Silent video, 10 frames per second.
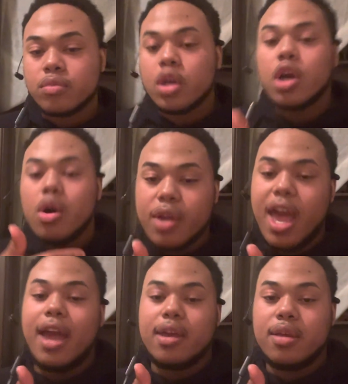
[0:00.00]

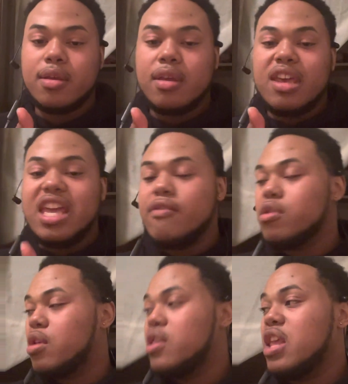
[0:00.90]
Kodak. Even
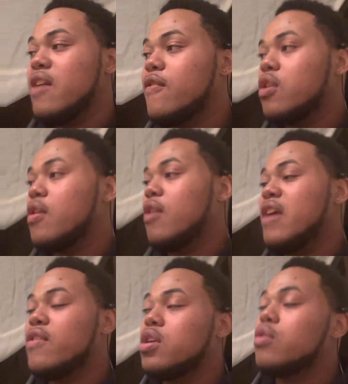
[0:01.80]

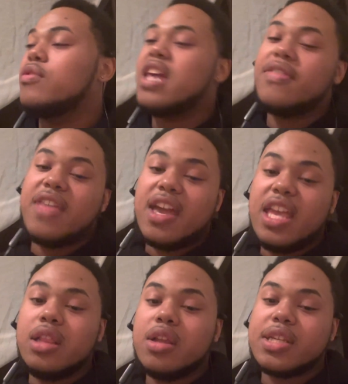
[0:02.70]
though they think he
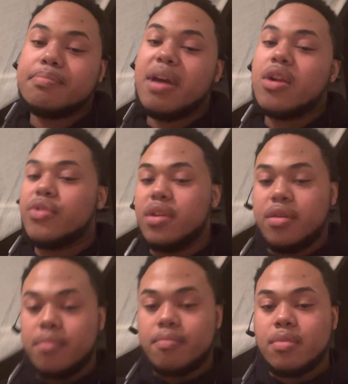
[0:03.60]
looks better than
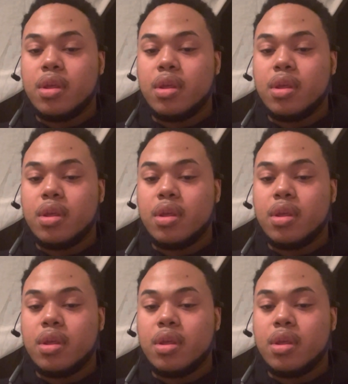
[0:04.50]
him,